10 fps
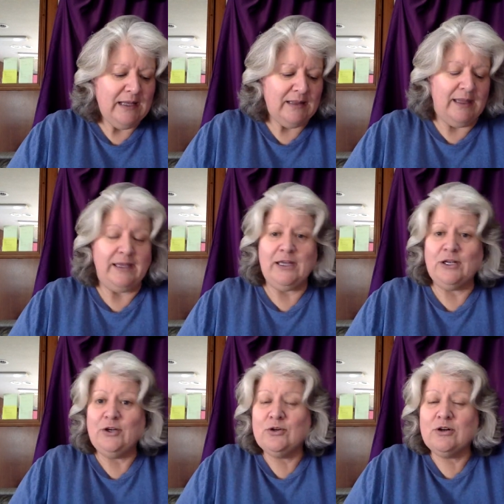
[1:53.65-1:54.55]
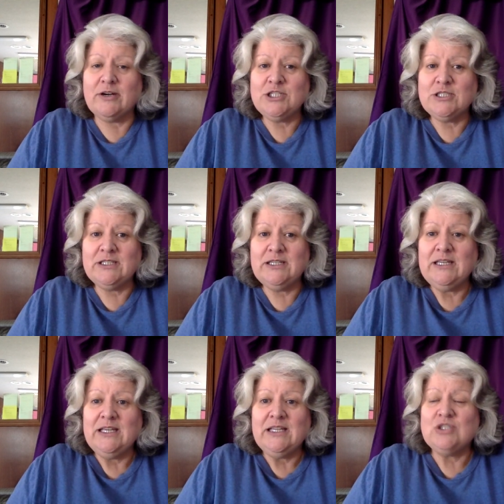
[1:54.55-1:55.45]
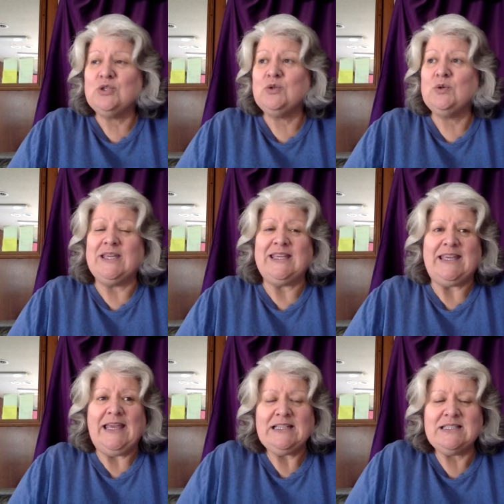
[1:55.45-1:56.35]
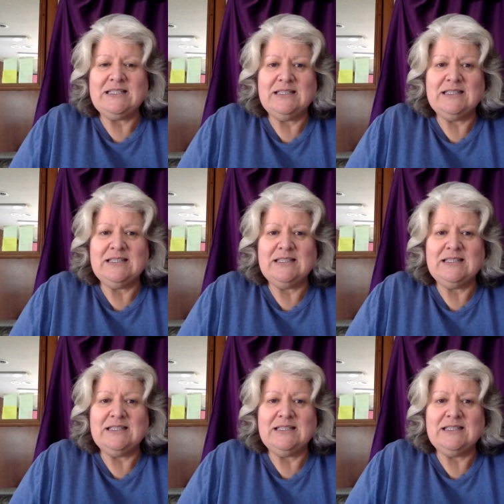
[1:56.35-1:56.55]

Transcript: like an inauguration, to get